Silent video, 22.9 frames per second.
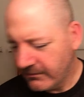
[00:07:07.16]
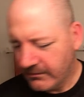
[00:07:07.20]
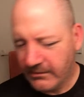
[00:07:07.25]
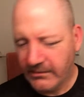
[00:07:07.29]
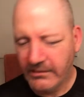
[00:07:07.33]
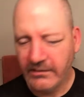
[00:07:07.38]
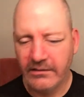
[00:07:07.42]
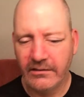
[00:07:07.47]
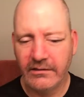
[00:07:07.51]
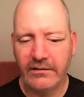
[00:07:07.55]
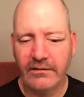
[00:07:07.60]

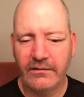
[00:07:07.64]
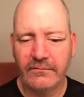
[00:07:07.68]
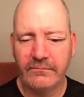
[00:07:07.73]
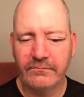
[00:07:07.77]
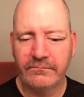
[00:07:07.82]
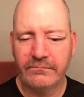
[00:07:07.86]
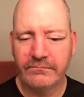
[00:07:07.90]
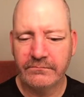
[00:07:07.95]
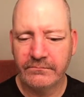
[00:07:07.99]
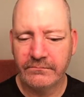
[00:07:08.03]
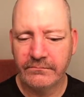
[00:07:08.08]

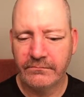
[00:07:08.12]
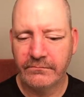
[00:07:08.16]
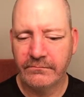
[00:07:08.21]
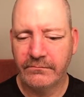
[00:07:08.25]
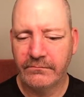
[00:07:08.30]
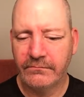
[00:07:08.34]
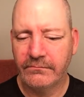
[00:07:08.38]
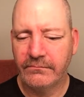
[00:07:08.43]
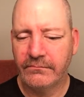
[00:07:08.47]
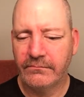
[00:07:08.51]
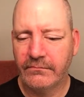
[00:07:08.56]
Um,
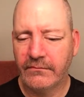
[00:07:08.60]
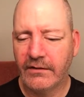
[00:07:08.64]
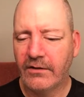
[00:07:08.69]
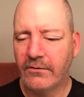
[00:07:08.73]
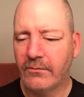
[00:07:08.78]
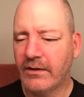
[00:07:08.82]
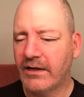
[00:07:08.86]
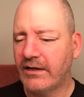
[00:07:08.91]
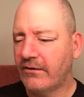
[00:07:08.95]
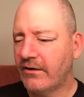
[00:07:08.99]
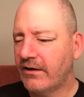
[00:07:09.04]
oh,
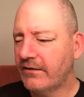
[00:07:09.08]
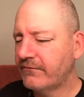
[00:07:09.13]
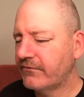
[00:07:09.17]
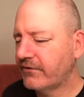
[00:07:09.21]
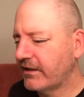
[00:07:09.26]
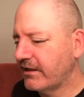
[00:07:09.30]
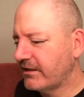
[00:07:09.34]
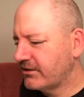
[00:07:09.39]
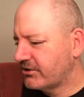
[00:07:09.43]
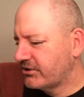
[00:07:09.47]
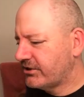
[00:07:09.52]
wow, I
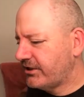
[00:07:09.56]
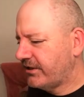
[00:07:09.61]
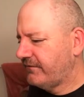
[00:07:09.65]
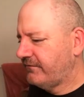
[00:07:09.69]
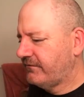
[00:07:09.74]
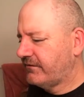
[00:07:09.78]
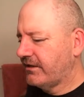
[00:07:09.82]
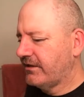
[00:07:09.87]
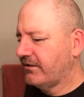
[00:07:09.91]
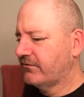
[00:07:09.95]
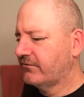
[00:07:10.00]
forgot a shave
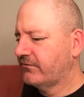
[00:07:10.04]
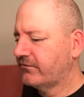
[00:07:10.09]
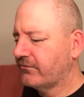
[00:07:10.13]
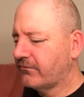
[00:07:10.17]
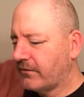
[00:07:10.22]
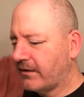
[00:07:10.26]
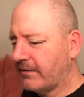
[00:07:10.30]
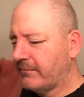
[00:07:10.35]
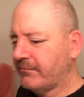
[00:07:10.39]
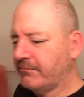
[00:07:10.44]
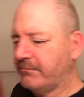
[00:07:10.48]
towel, so
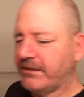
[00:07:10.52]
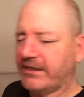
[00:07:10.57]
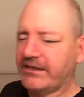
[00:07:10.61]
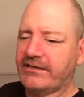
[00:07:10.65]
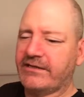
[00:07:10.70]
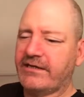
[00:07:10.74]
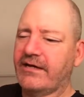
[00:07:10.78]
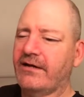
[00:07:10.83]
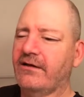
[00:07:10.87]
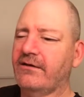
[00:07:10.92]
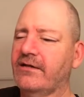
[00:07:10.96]
grab a big
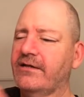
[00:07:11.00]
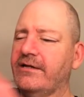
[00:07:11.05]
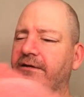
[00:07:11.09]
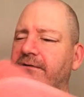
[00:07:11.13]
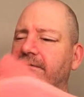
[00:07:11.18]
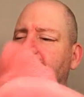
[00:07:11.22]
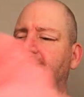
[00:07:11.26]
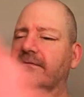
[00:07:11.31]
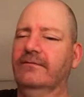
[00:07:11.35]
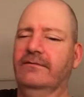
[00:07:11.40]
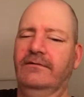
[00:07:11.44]
towel
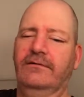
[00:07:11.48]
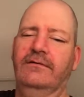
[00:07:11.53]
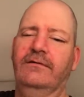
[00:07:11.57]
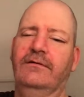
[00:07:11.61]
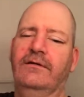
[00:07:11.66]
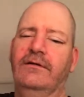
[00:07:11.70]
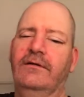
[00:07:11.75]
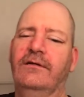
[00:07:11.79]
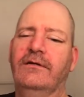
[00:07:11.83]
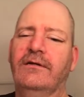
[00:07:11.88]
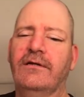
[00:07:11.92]
here.
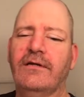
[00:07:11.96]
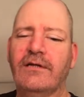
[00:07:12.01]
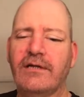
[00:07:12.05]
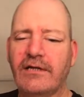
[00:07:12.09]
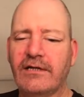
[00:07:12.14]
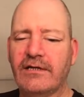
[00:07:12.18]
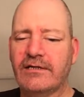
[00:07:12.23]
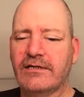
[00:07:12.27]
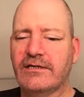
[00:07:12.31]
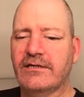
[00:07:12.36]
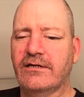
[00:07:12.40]

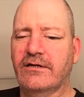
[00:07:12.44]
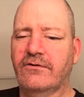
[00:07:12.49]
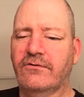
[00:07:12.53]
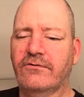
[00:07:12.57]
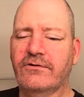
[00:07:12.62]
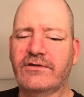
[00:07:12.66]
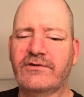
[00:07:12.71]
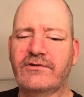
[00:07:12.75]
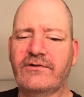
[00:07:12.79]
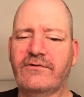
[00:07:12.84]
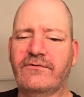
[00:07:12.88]

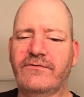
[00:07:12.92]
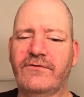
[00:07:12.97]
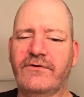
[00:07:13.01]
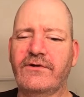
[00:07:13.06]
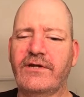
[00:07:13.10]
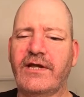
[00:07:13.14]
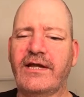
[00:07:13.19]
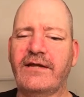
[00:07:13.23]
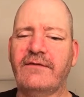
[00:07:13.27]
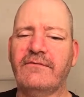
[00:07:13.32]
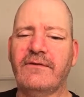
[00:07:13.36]
Christopher
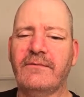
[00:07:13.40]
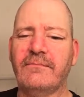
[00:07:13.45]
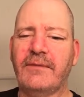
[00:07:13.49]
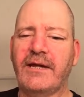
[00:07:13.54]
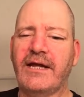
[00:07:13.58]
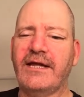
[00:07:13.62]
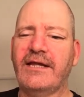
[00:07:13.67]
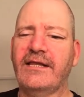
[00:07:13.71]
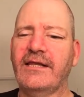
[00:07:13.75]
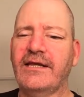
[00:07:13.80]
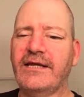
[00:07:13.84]
David
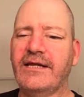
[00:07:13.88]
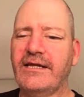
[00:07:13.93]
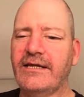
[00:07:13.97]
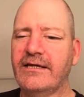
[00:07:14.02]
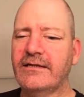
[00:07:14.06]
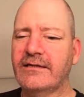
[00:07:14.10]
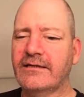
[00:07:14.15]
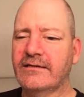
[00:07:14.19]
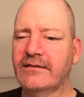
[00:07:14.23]
Bailey.